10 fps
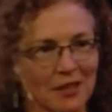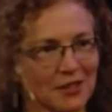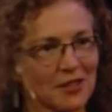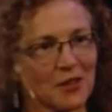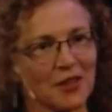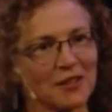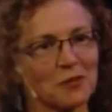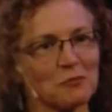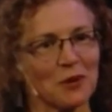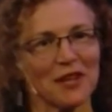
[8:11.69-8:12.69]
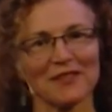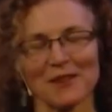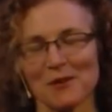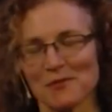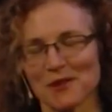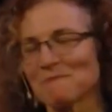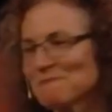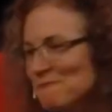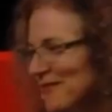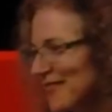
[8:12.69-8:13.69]
So that's brain therapy.
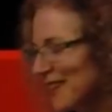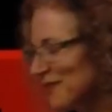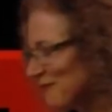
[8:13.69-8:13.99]
Thank you